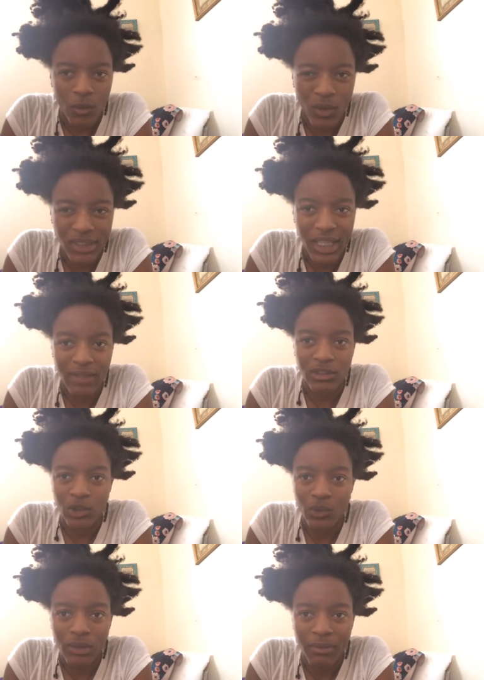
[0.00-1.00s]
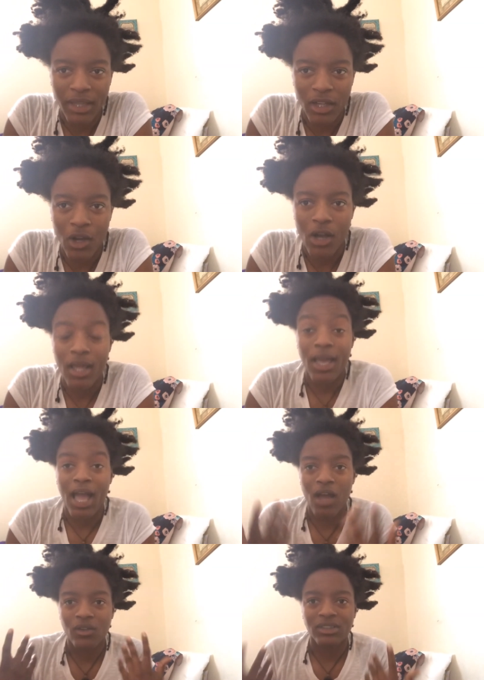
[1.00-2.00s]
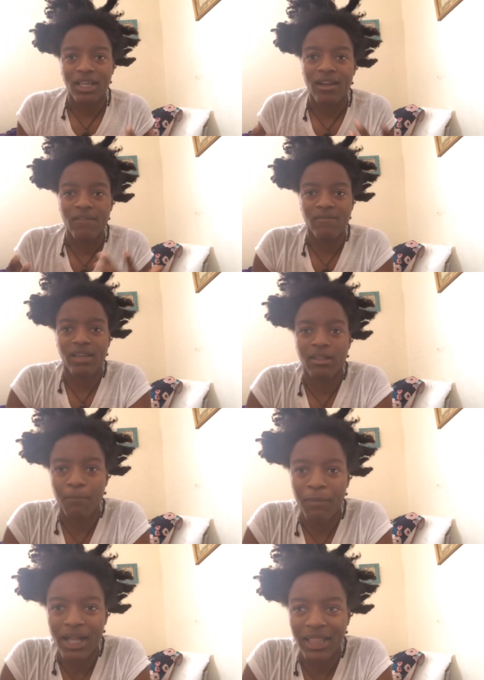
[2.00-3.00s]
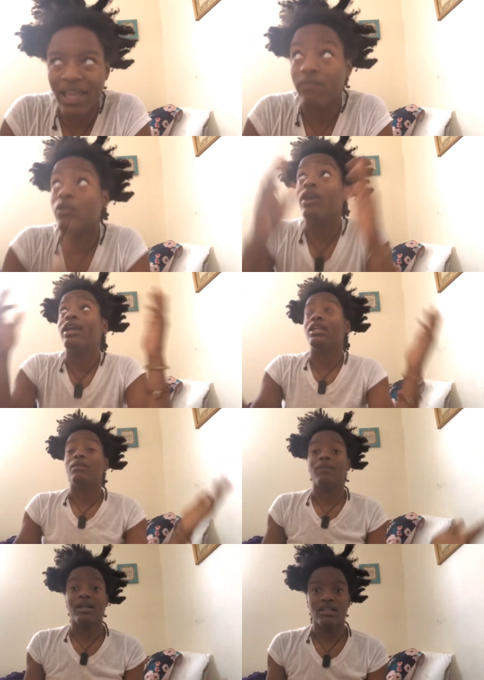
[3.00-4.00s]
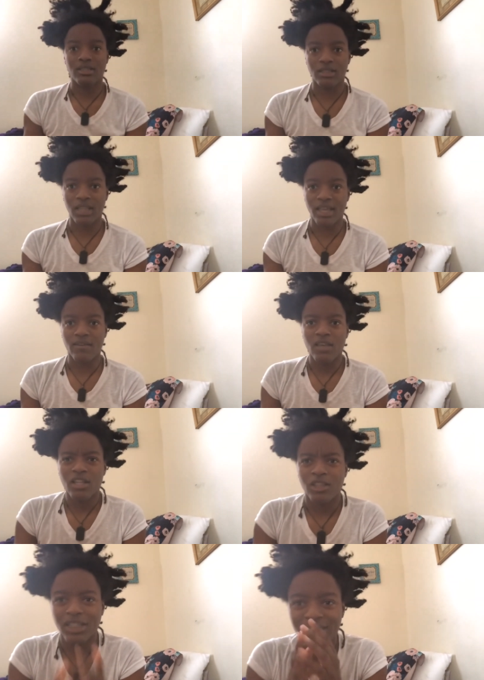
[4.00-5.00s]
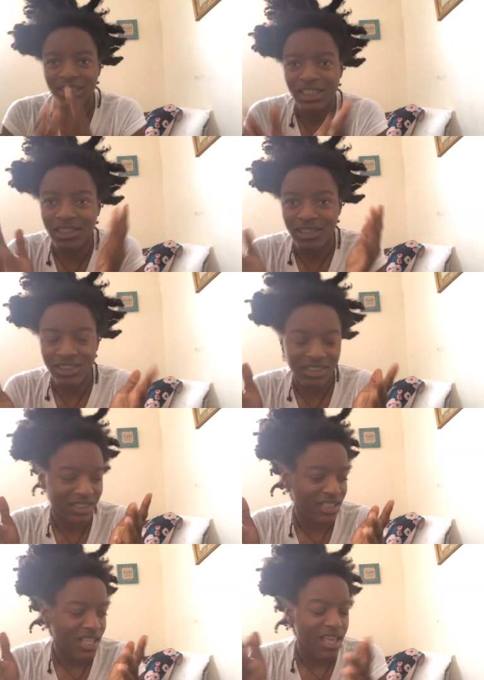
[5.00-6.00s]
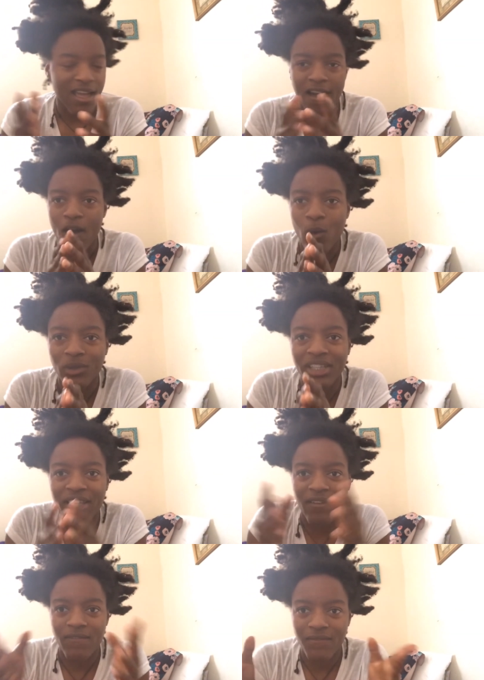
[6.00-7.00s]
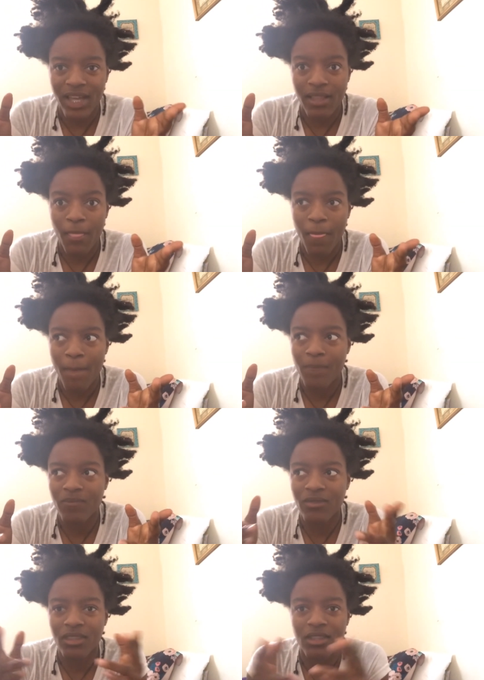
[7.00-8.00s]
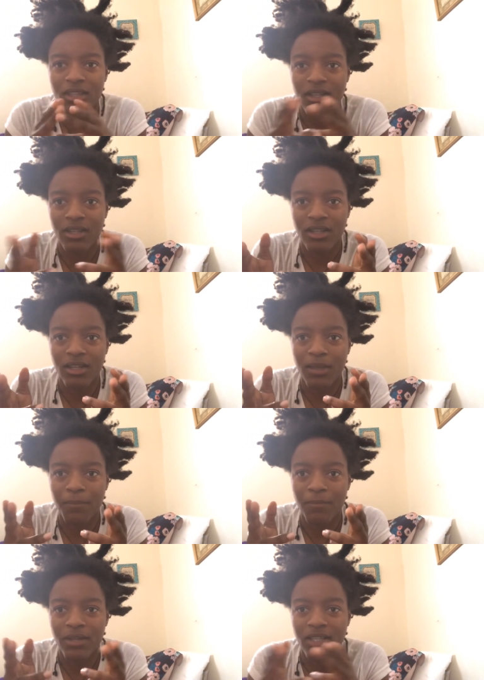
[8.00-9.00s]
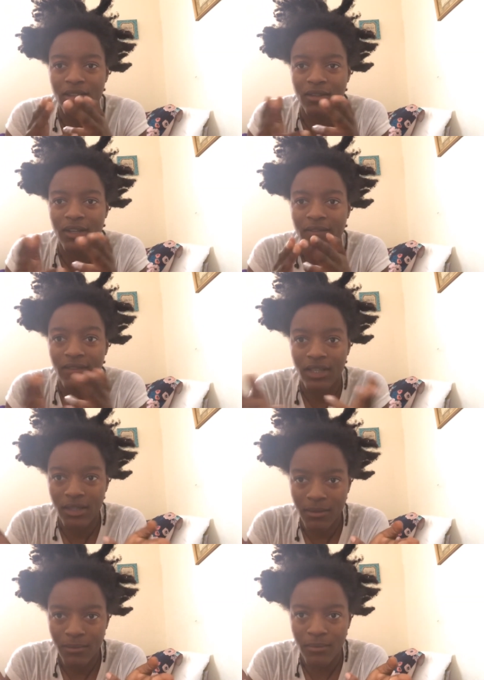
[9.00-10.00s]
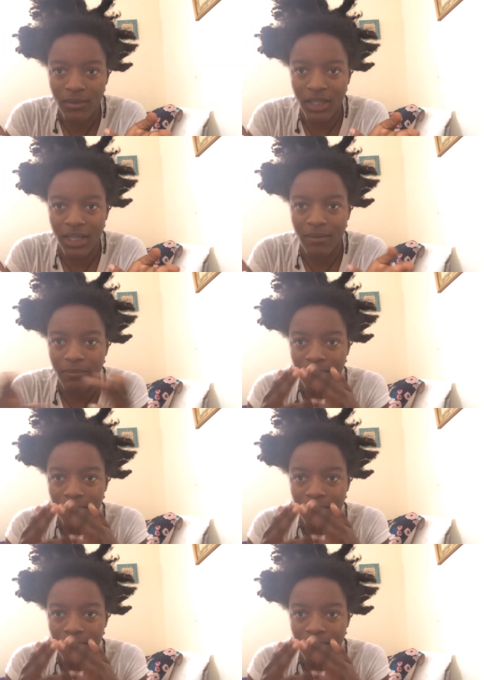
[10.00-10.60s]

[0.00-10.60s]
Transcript: what does that have to do with me at all? How does that affect my life or anybody's life? Doesn't it just only affect the victim? Like,